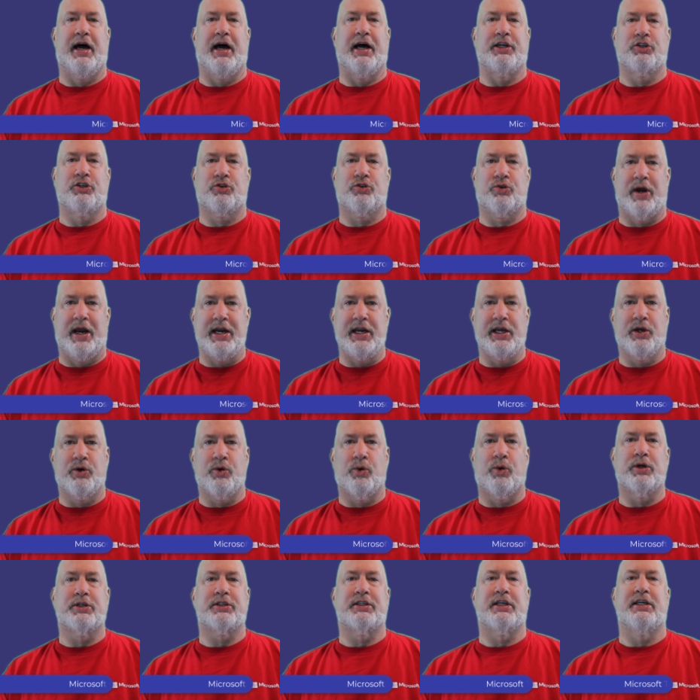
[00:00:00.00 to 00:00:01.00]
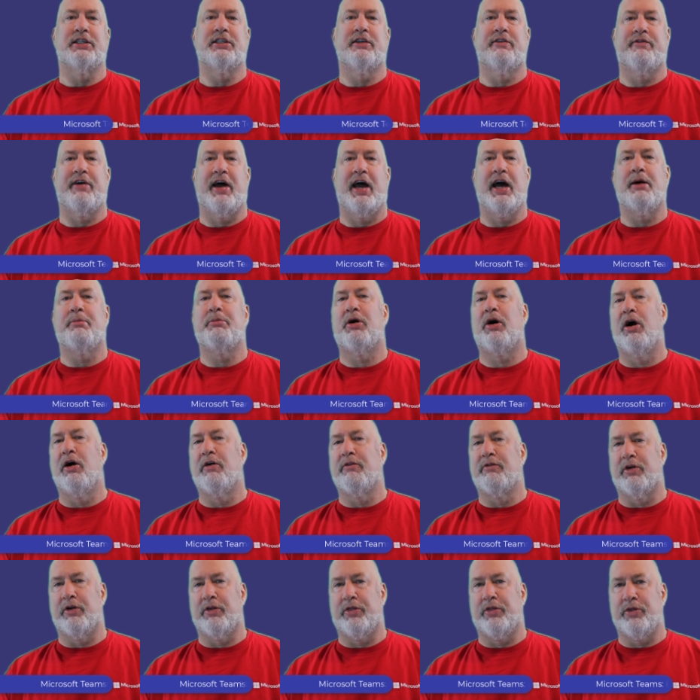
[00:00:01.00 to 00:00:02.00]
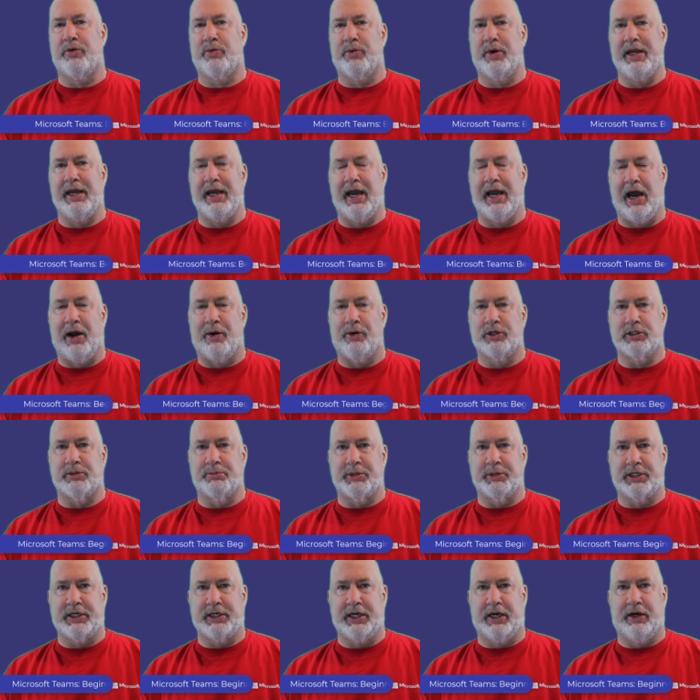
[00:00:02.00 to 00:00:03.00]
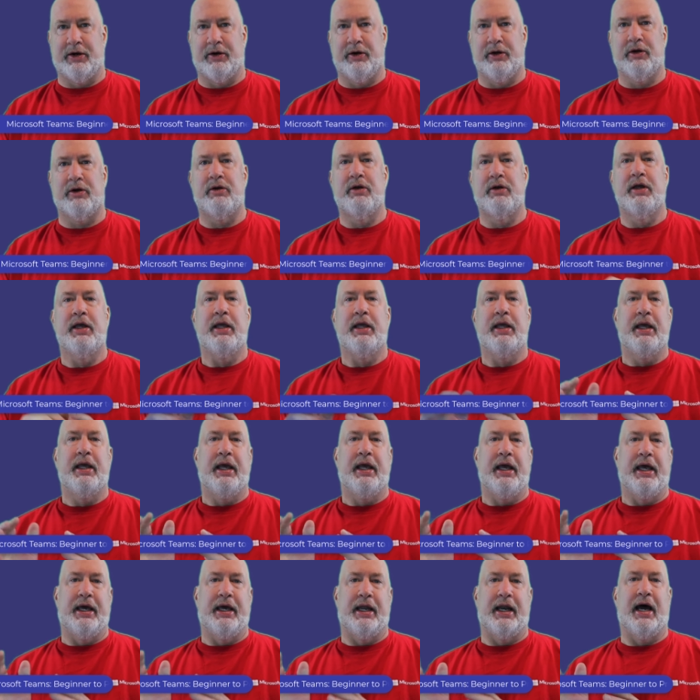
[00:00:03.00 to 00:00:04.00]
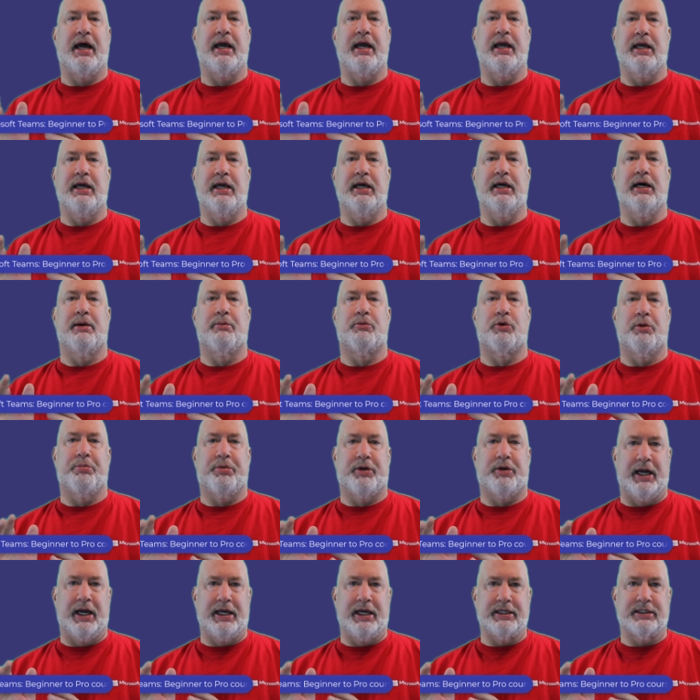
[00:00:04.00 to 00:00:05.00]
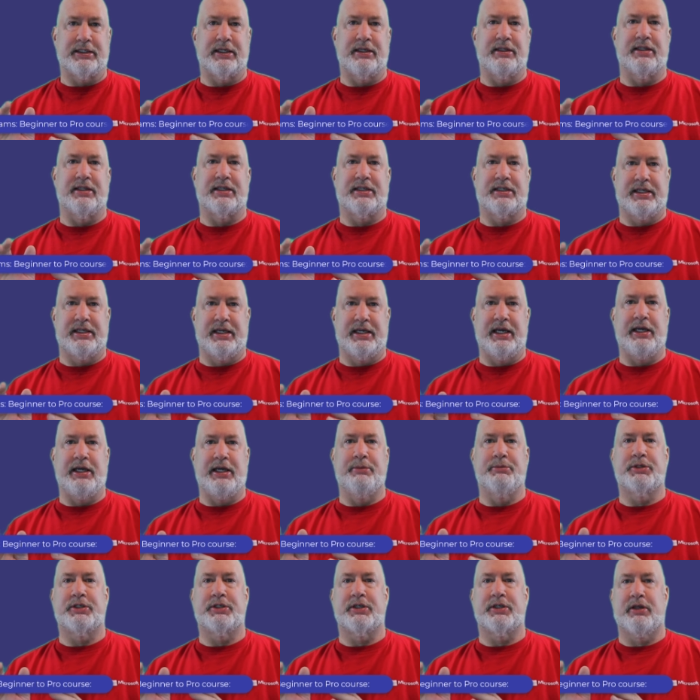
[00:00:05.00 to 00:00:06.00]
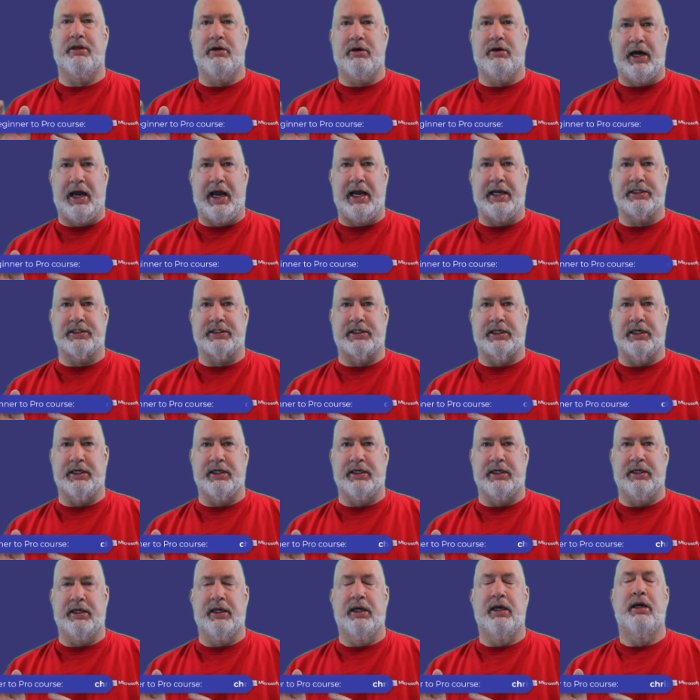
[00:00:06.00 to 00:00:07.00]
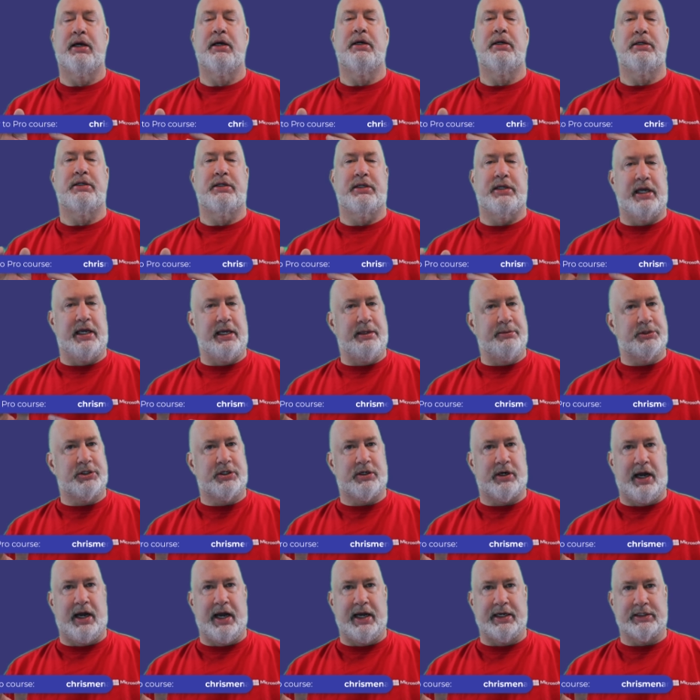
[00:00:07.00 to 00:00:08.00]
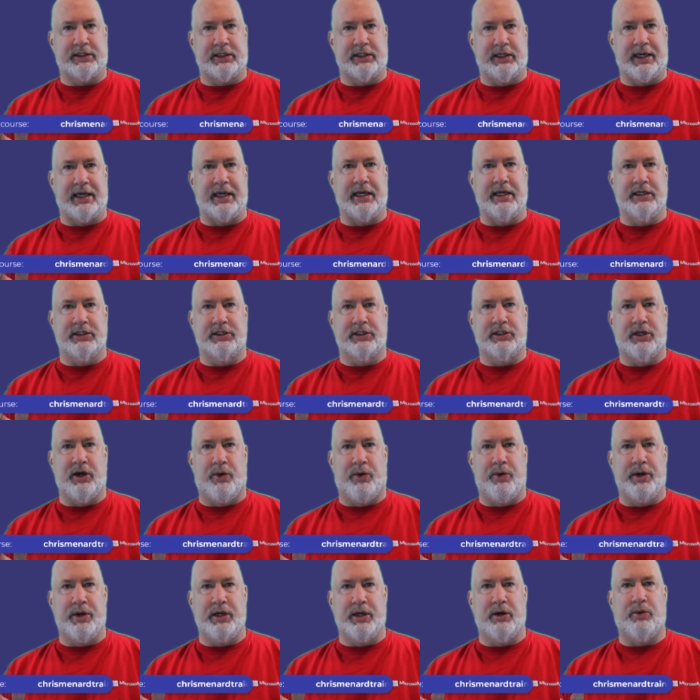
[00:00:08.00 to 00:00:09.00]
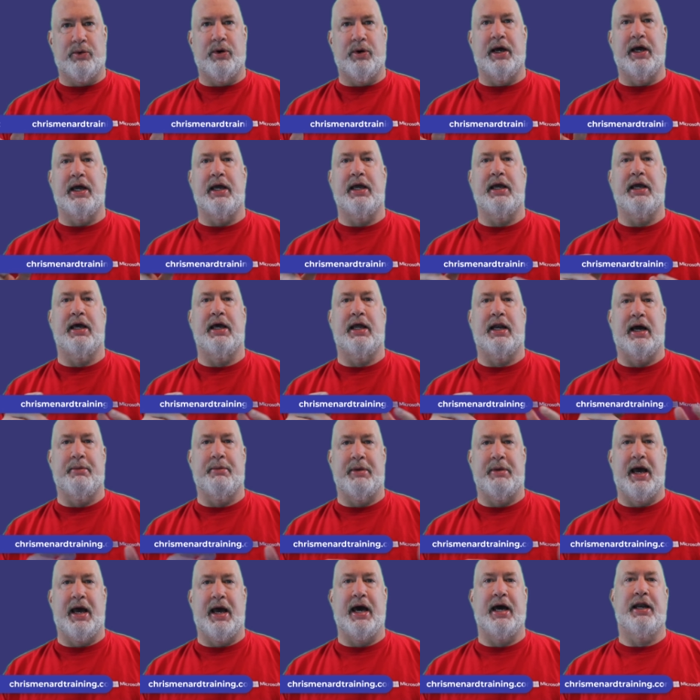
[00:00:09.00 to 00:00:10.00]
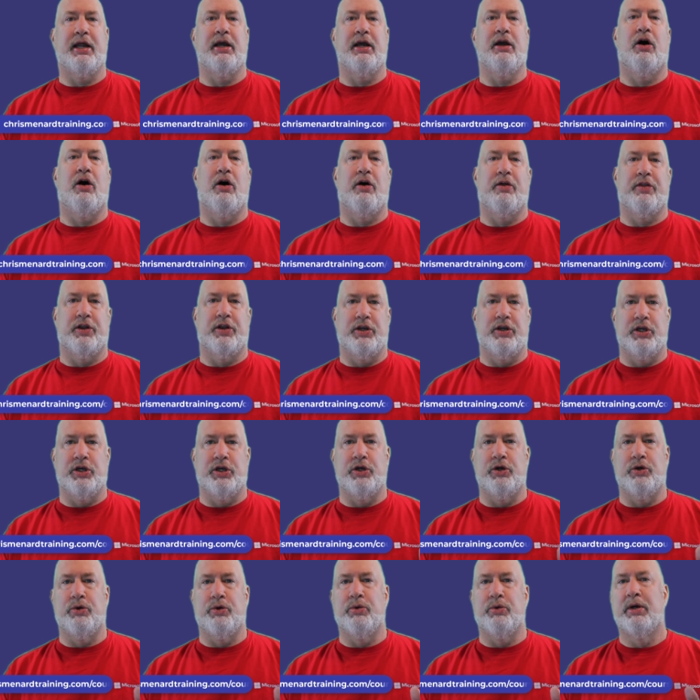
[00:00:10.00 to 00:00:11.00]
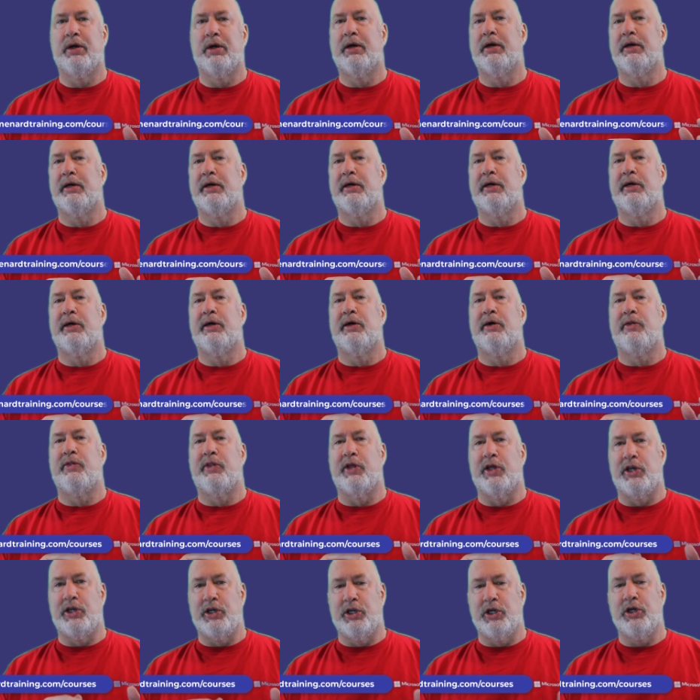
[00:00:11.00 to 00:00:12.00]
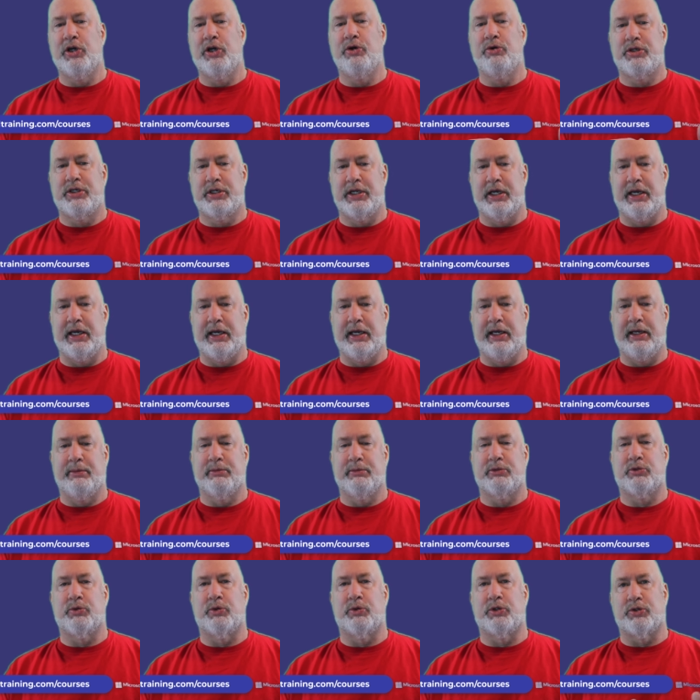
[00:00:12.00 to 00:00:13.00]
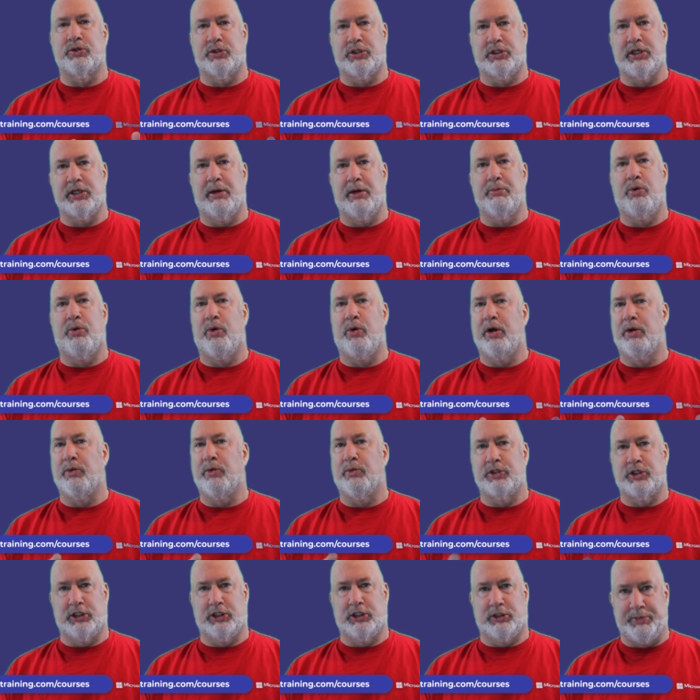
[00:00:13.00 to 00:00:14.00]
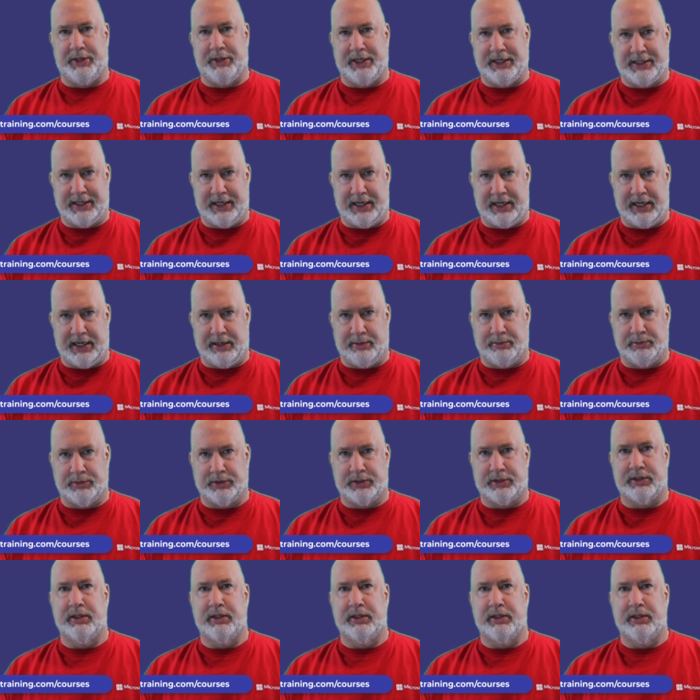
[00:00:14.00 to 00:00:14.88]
training course is available over three hours of material, and I am replacing the Teams Classic. Teams Classic is going away, and I'm adding all the new the new Teams, which at some point will just be Teams.